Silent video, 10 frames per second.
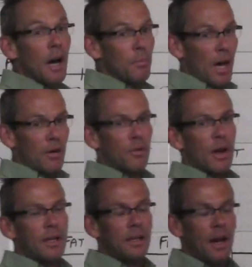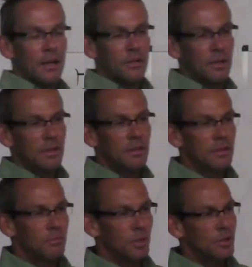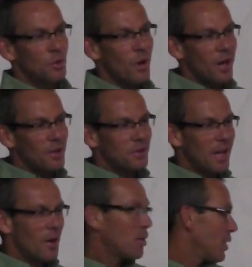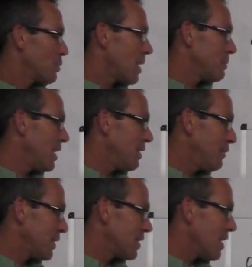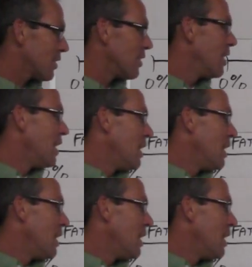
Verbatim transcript: I'm not overriding a doctor. Please don't go out there and say, oh, Coach Robb, you fix the doctor.